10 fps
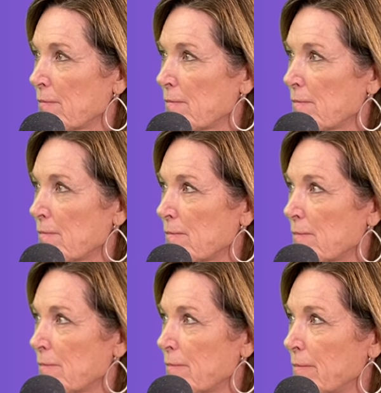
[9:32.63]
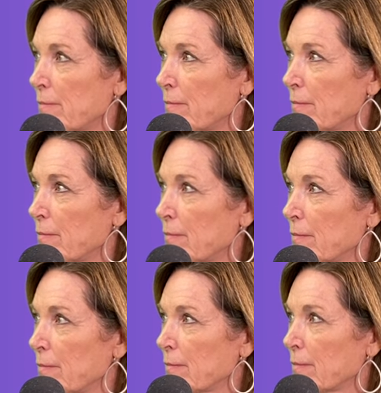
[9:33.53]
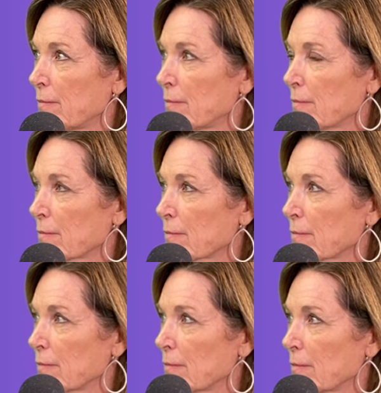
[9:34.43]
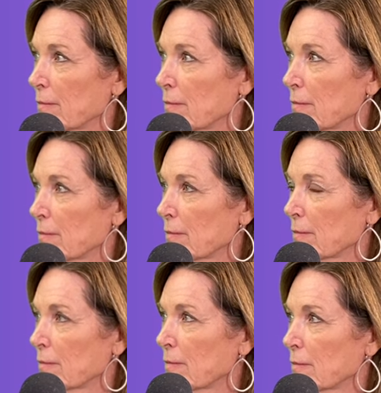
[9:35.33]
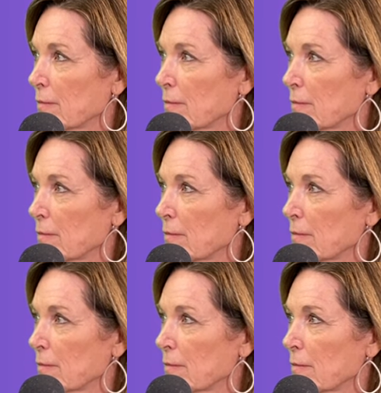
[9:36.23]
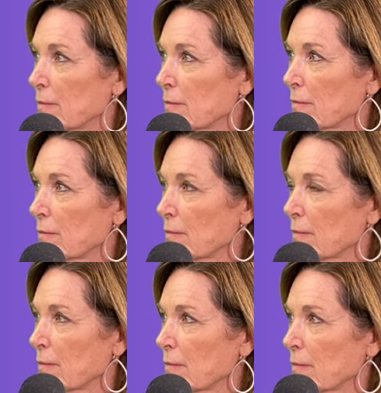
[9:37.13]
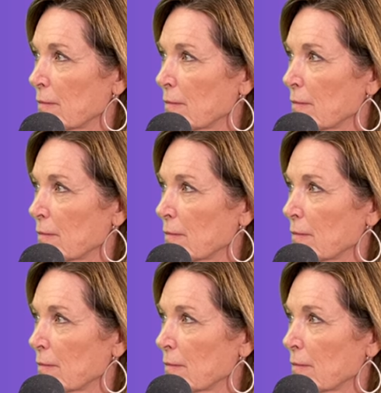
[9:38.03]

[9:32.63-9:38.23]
(silent)